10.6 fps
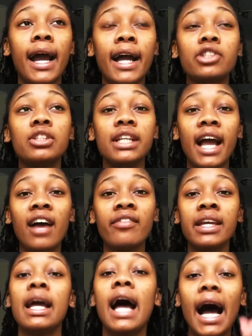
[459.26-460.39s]
Actually
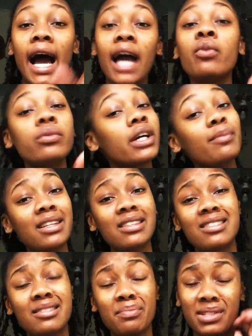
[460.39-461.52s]
I would recommend
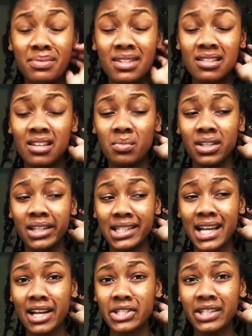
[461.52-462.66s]
it to be someone
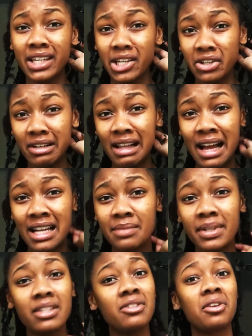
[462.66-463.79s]
that's actually in your class,
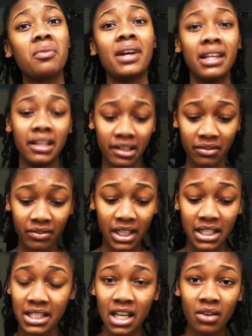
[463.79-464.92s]
because you don't want to
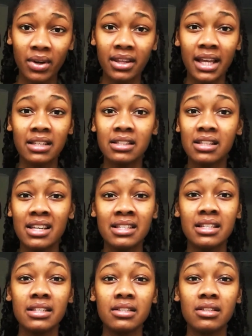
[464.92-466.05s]
inconvenience anyone that
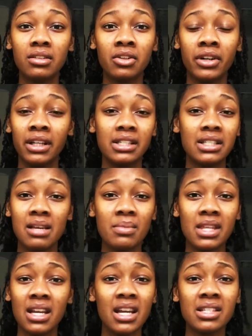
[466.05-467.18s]
isn't learning the same
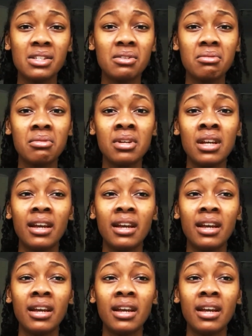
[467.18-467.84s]
thing as you,